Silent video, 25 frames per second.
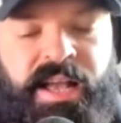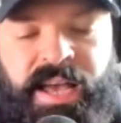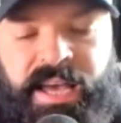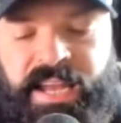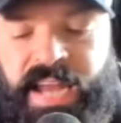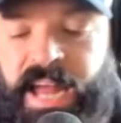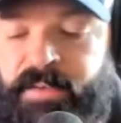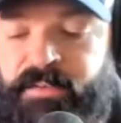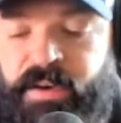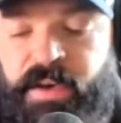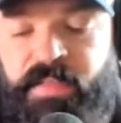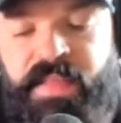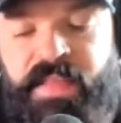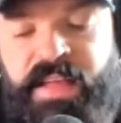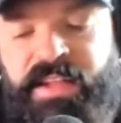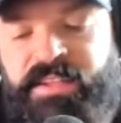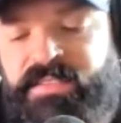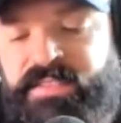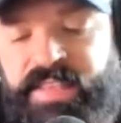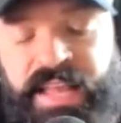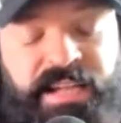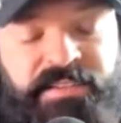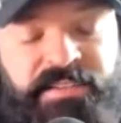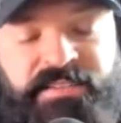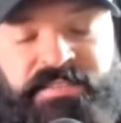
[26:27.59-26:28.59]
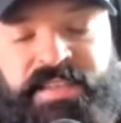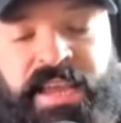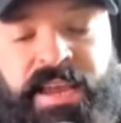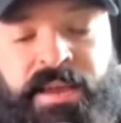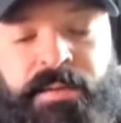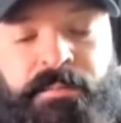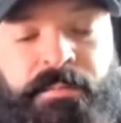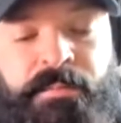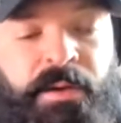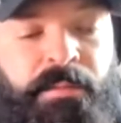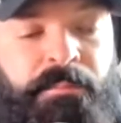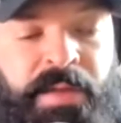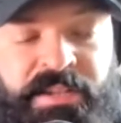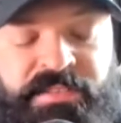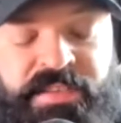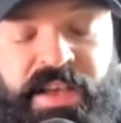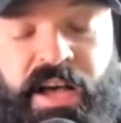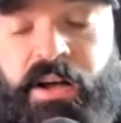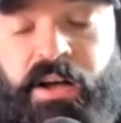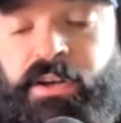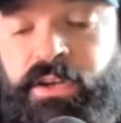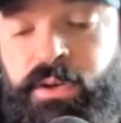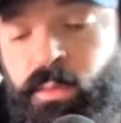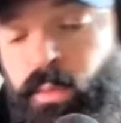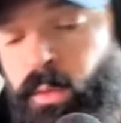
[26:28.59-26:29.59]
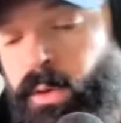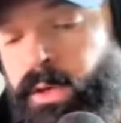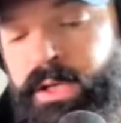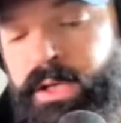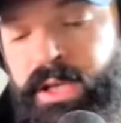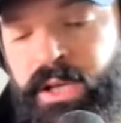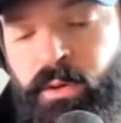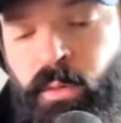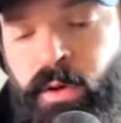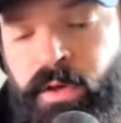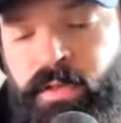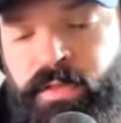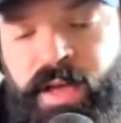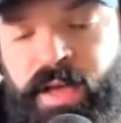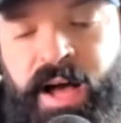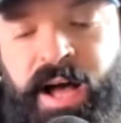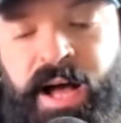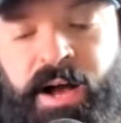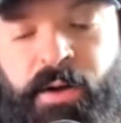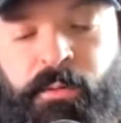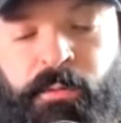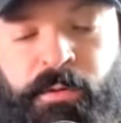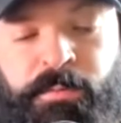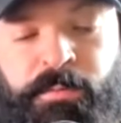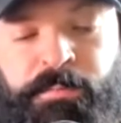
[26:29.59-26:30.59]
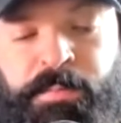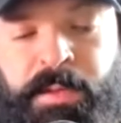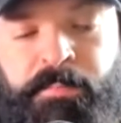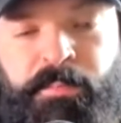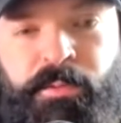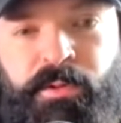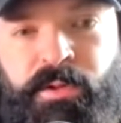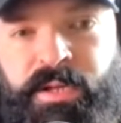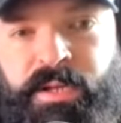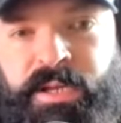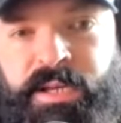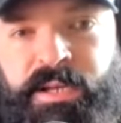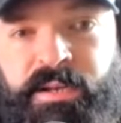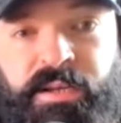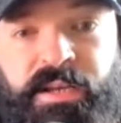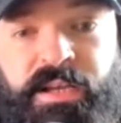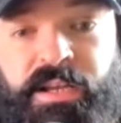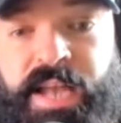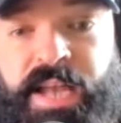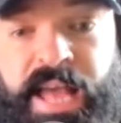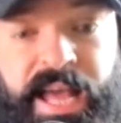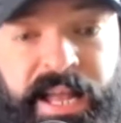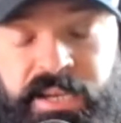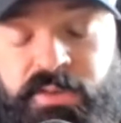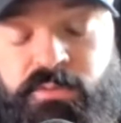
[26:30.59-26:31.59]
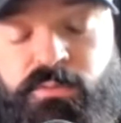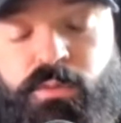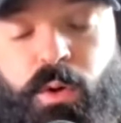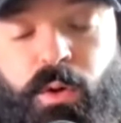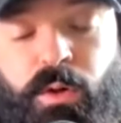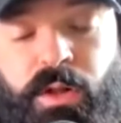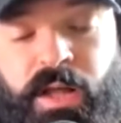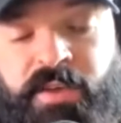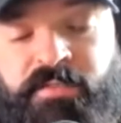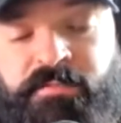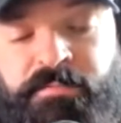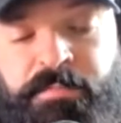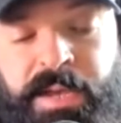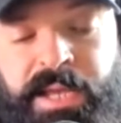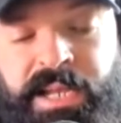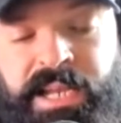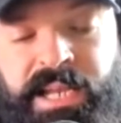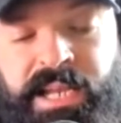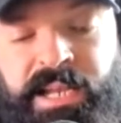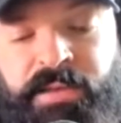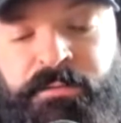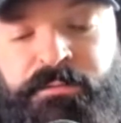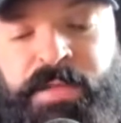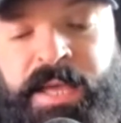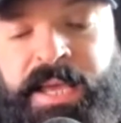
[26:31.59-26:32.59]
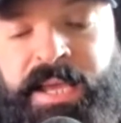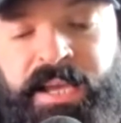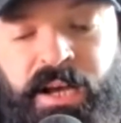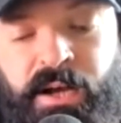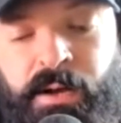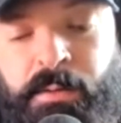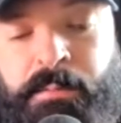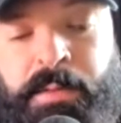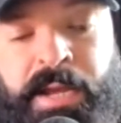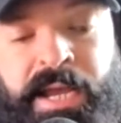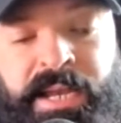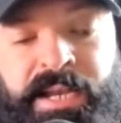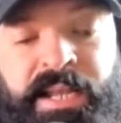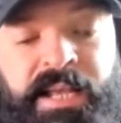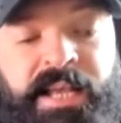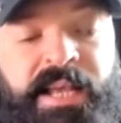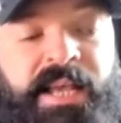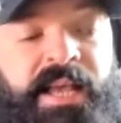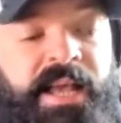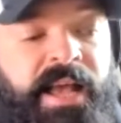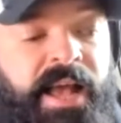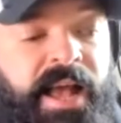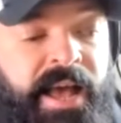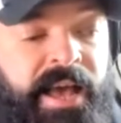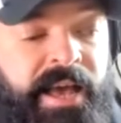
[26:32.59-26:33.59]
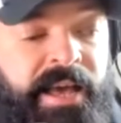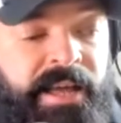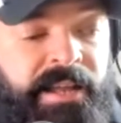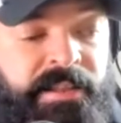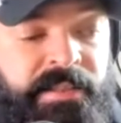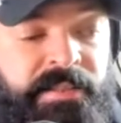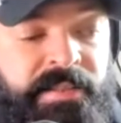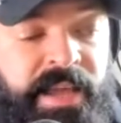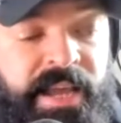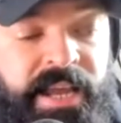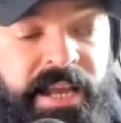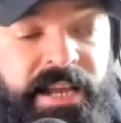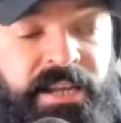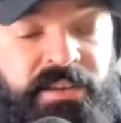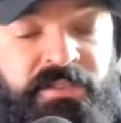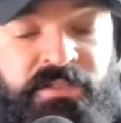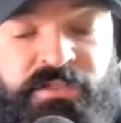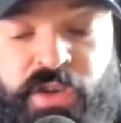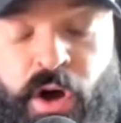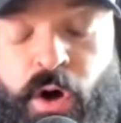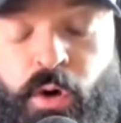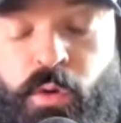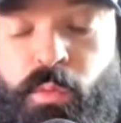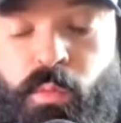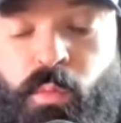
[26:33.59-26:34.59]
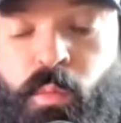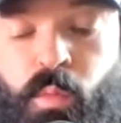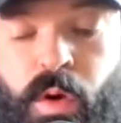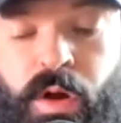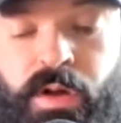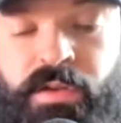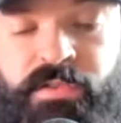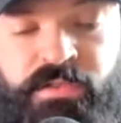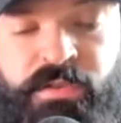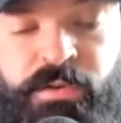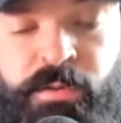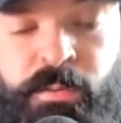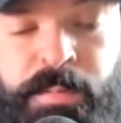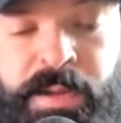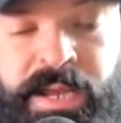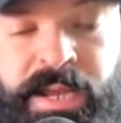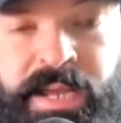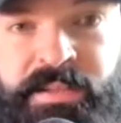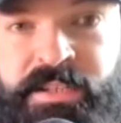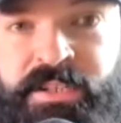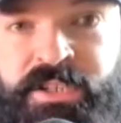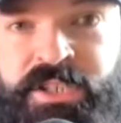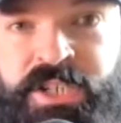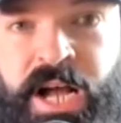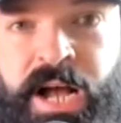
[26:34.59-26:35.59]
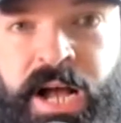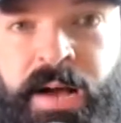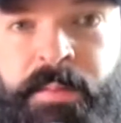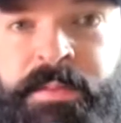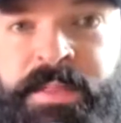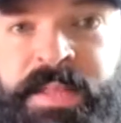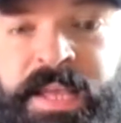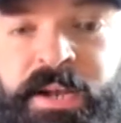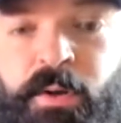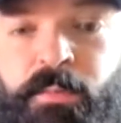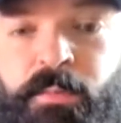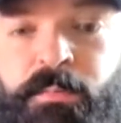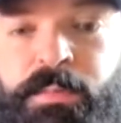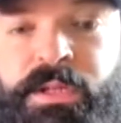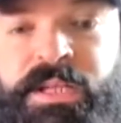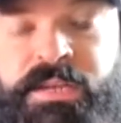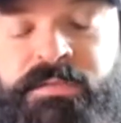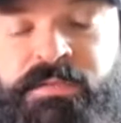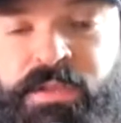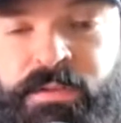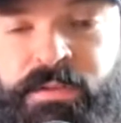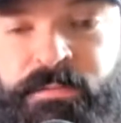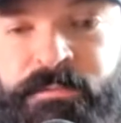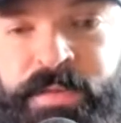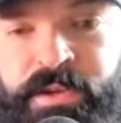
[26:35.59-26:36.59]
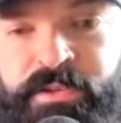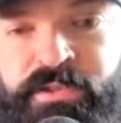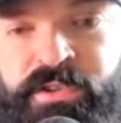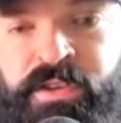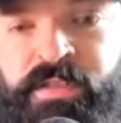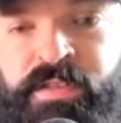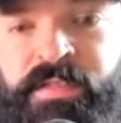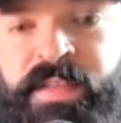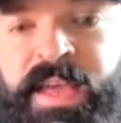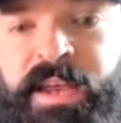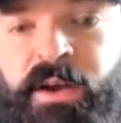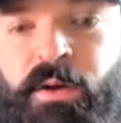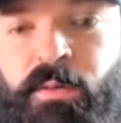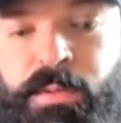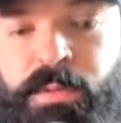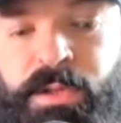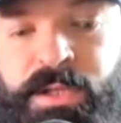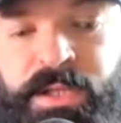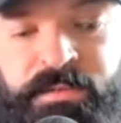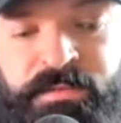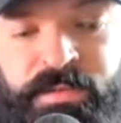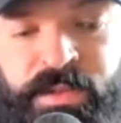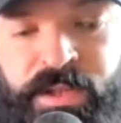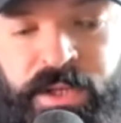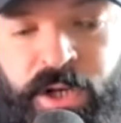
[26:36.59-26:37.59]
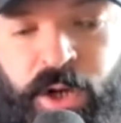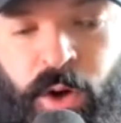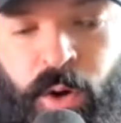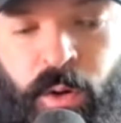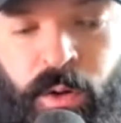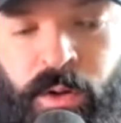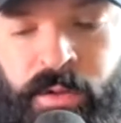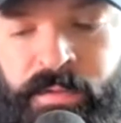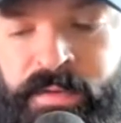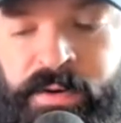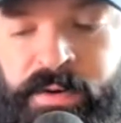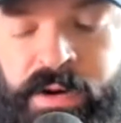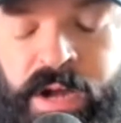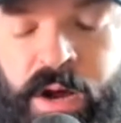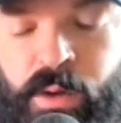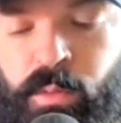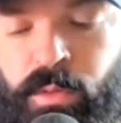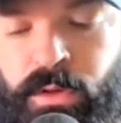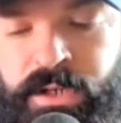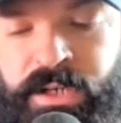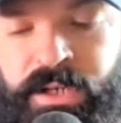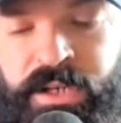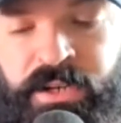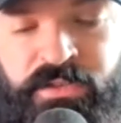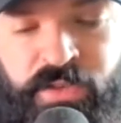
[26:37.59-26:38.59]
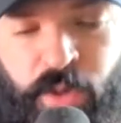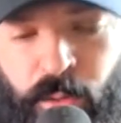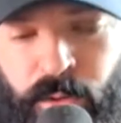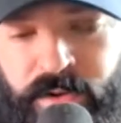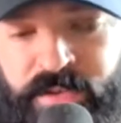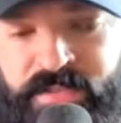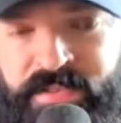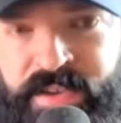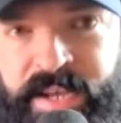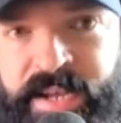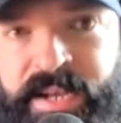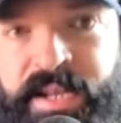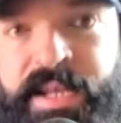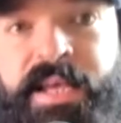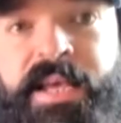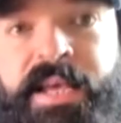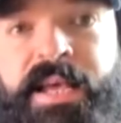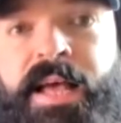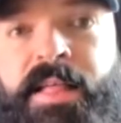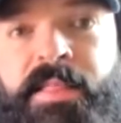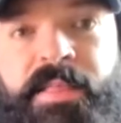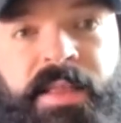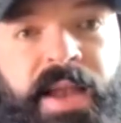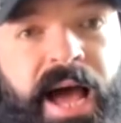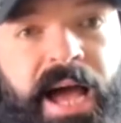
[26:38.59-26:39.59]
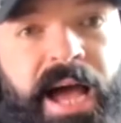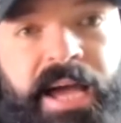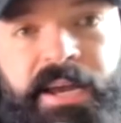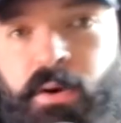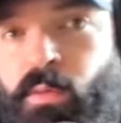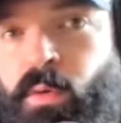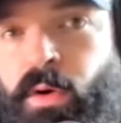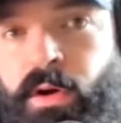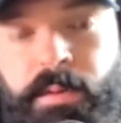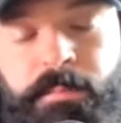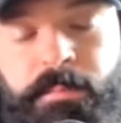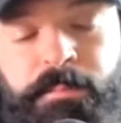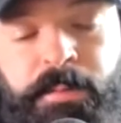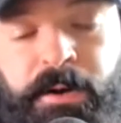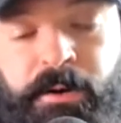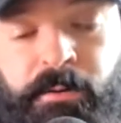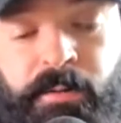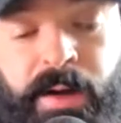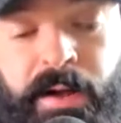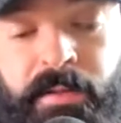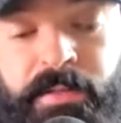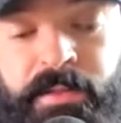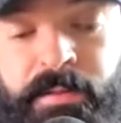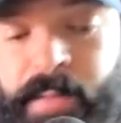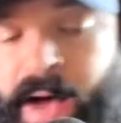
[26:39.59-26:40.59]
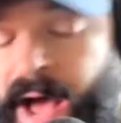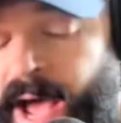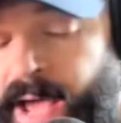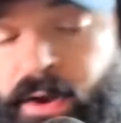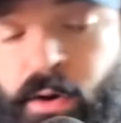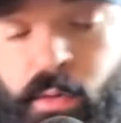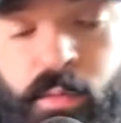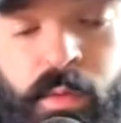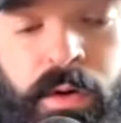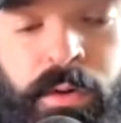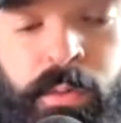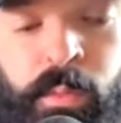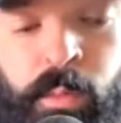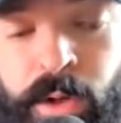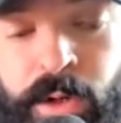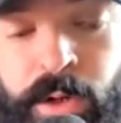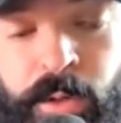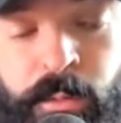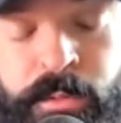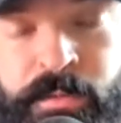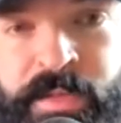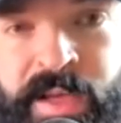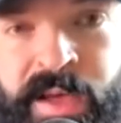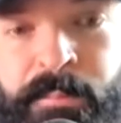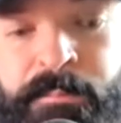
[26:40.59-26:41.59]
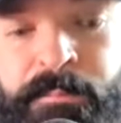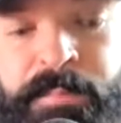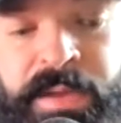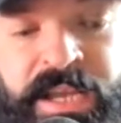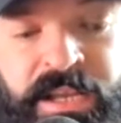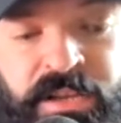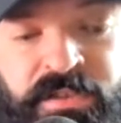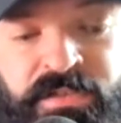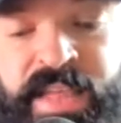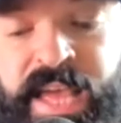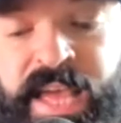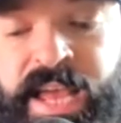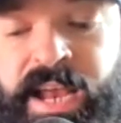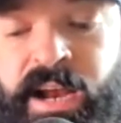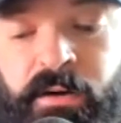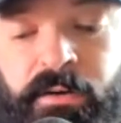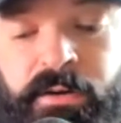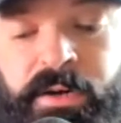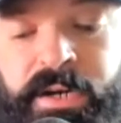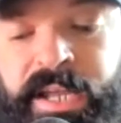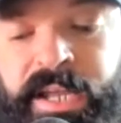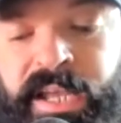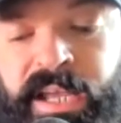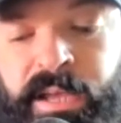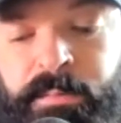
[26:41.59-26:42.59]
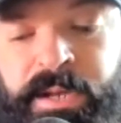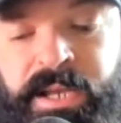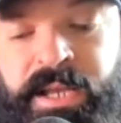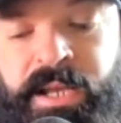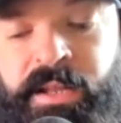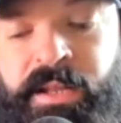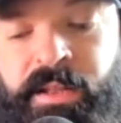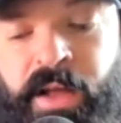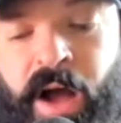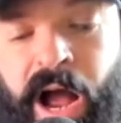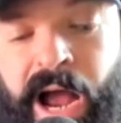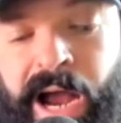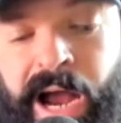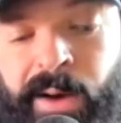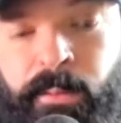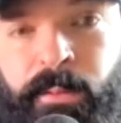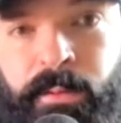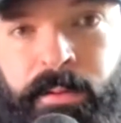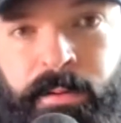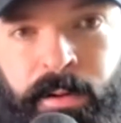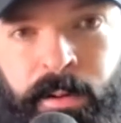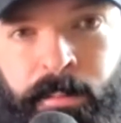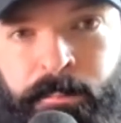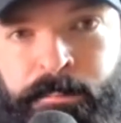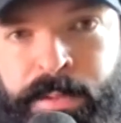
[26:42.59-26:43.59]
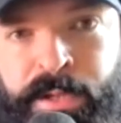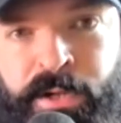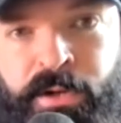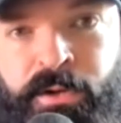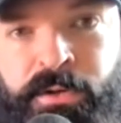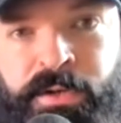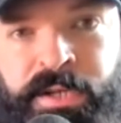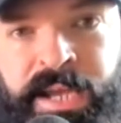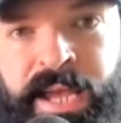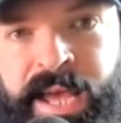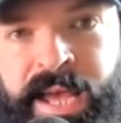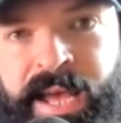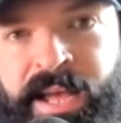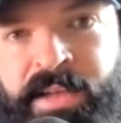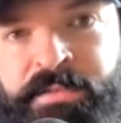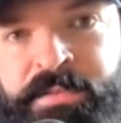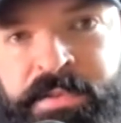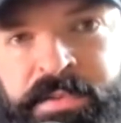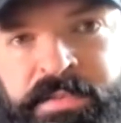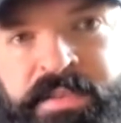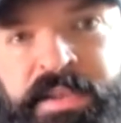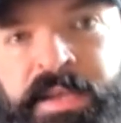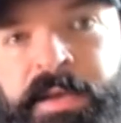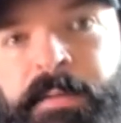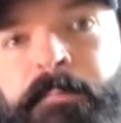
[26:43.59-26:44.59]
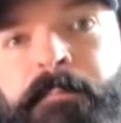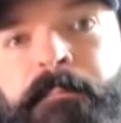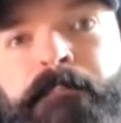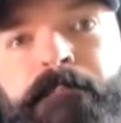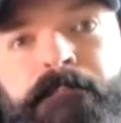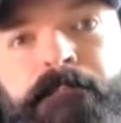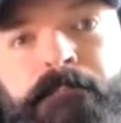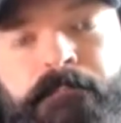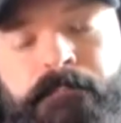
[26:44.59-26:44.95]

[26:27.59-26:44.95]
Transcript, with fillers: And I've had that that same mentality working with uh, with people in in any role I've been in. If they come in and they don't want to be at the job and they don't believe in the vision, they don't believe in the goal, and they're not working towards it, then I don't want to be around them. I don't want to work with them because they are inhibiting our ability as a team.